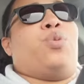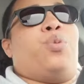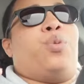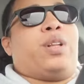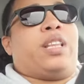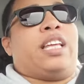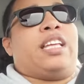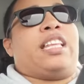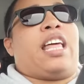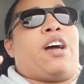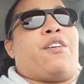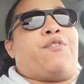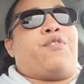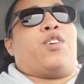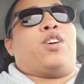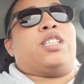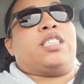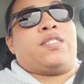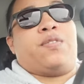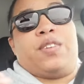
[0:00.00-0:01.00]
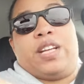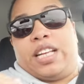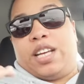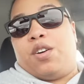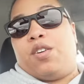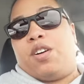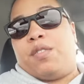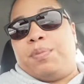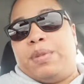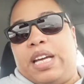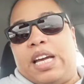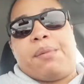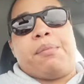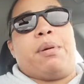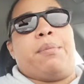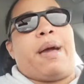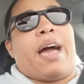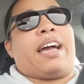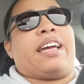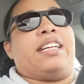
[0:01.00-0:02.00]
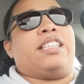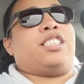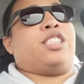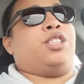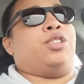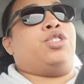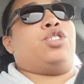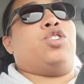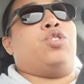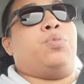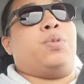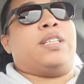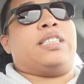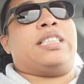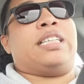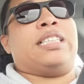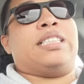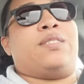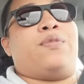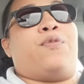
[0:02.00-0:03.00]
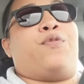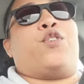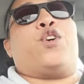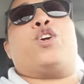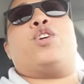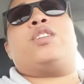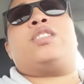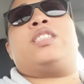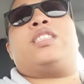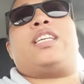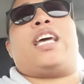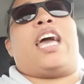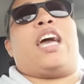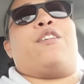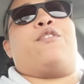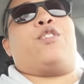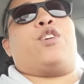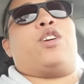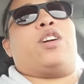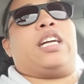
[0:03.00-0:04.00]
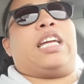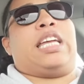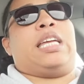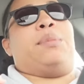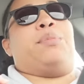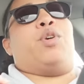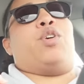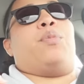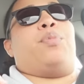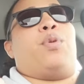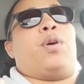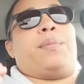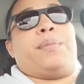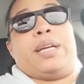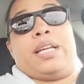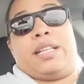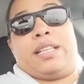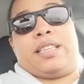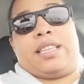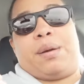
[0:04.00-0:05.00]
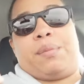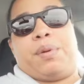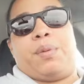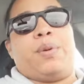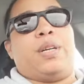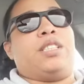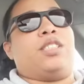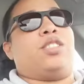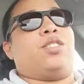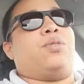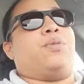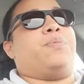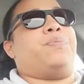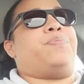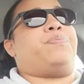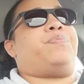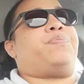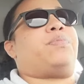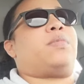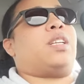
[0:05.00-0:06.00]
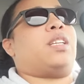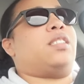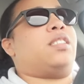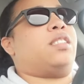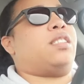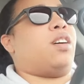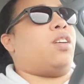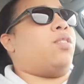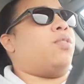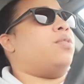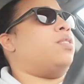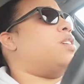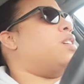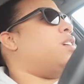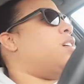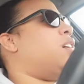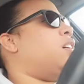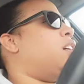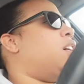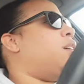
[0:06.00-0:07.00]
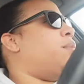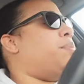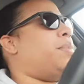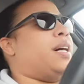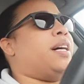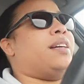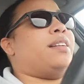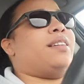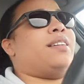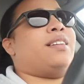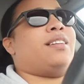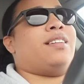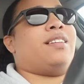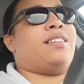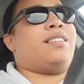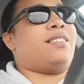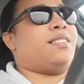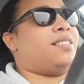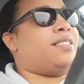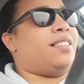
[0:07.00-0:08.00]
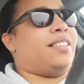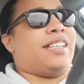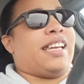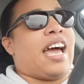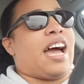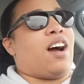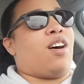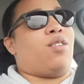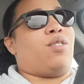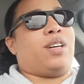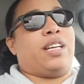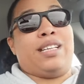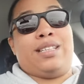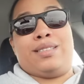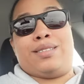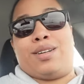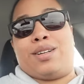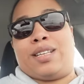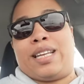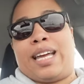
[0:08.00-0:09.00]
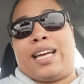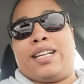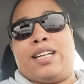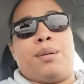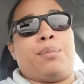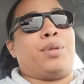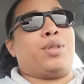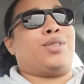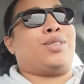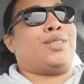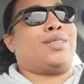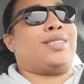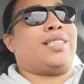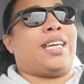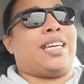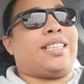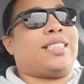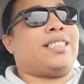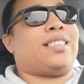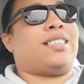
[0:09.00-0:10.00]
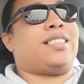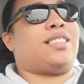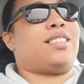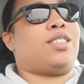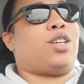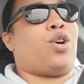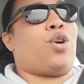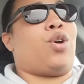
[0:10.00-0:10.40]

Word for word: within that first video of me coming back into YouTube was his first ever chemo appointment that we went to. So, but now he's on like number six.